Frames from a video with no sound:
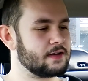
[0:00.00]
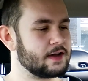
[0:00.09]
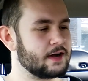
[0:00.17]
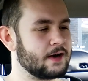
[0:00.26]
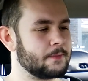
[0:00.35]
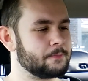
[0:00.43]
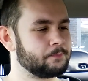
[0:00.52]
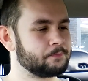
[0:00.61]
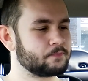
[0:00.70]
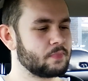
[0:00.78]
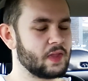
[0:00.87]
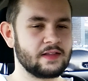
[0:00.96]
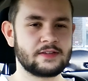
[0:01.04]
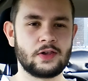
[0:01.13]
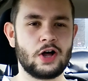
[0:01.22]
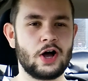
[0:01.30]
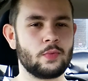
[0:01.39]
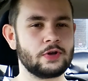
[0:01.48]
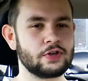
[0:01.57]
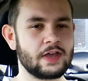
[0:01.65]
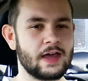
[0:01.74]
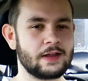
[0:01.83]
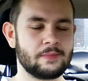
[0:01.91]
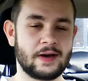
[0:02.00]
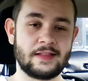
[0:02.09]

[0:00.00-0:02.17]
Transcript: Um, it's all hot when you get it.